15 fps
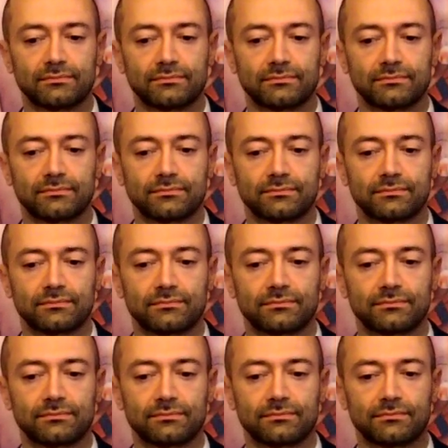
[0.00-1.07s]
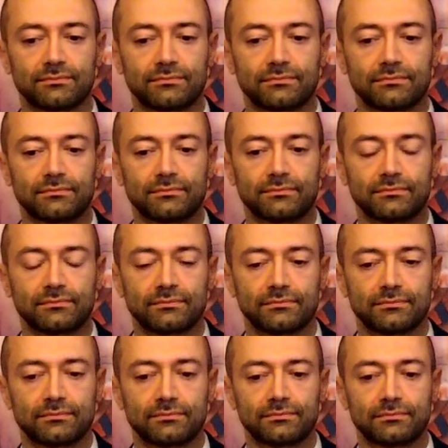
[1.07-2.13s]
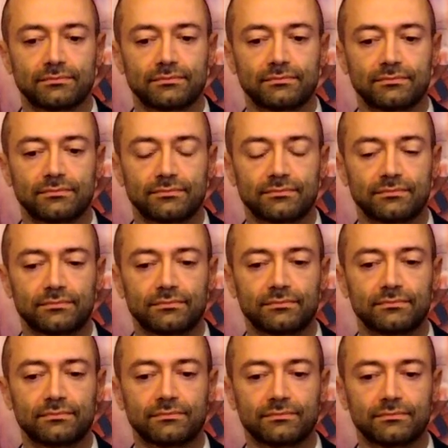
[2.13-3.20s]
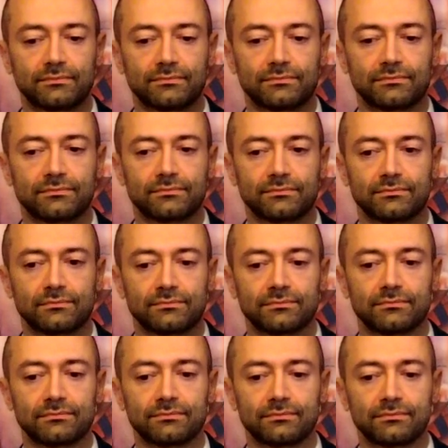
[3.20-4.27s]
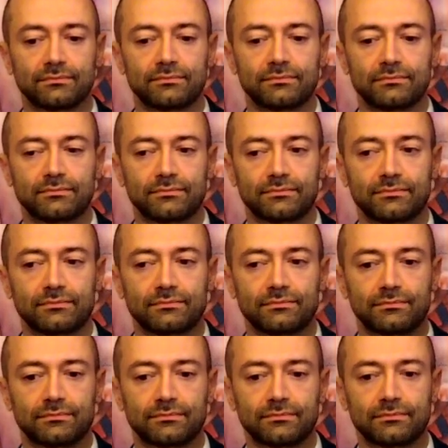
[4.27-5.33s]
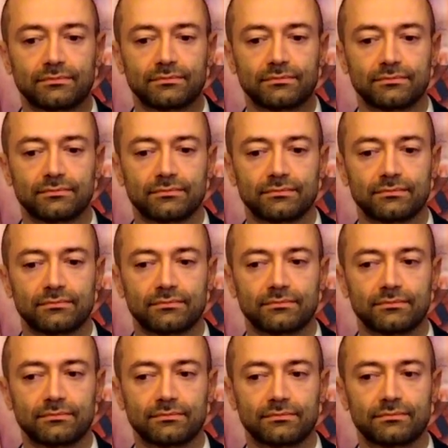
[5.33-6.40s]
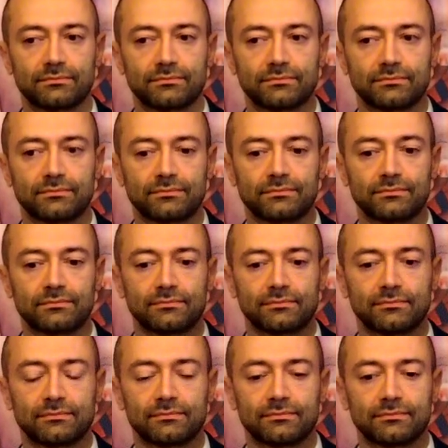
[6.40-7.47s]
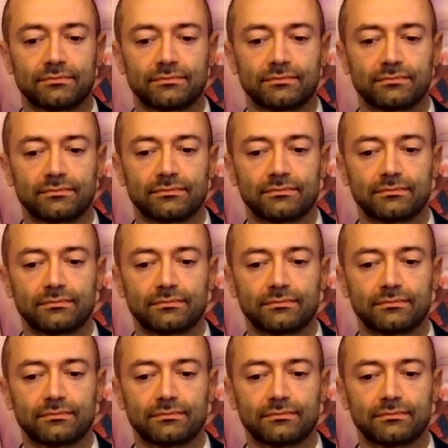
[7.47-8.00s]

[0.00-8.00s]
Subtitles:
This person isn't speaking.